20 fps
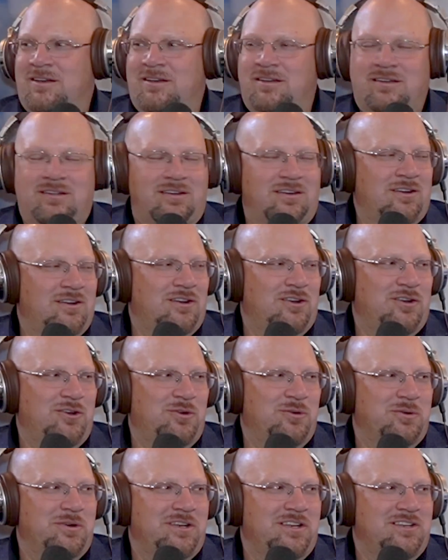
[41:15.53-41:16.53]
an
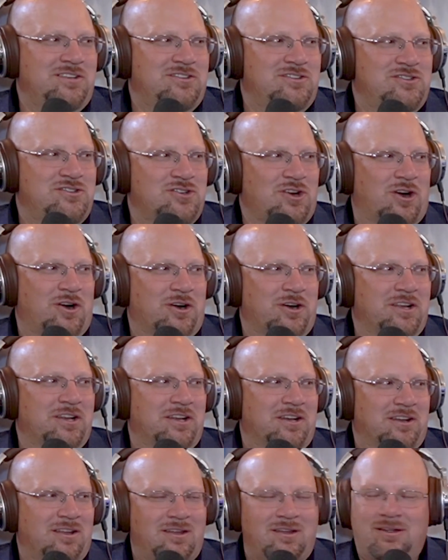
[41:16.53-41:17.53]
annuity
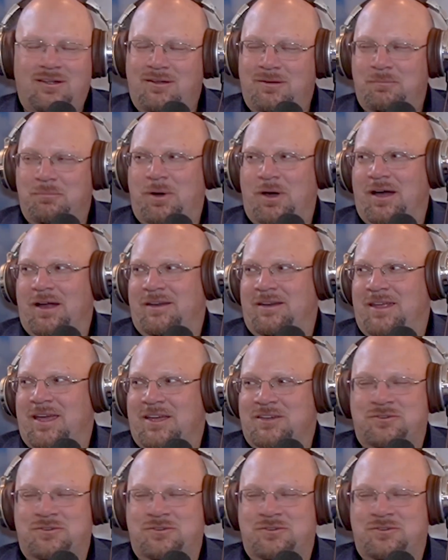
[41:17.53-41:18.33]
jargon podcast.